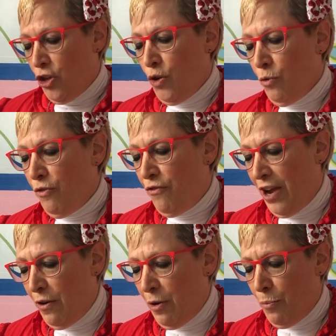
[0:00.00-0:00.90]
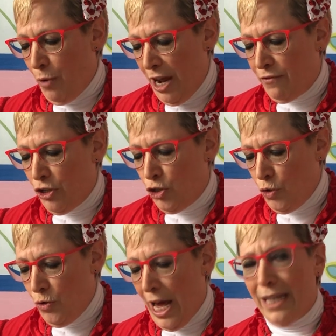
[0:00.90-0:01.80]
you were very brave to
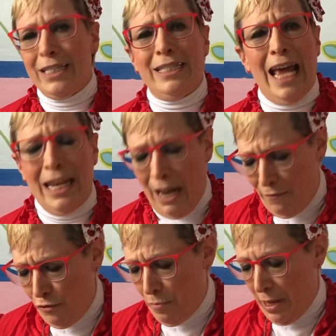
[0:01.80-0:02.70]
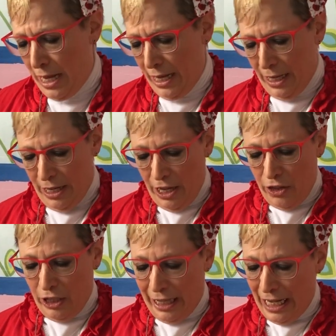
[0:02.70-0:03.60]
do that and stand up for me.
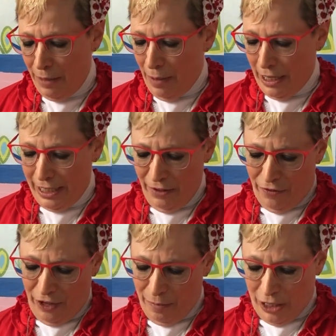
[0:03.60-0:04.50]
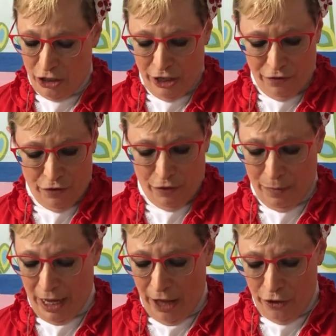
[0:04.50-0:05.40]
The ladybug didn't feel much different
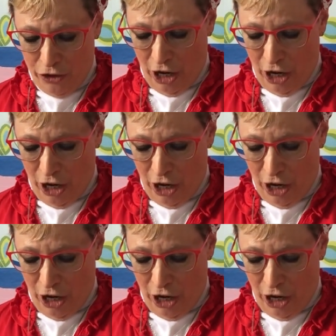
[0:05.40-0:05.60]
from the other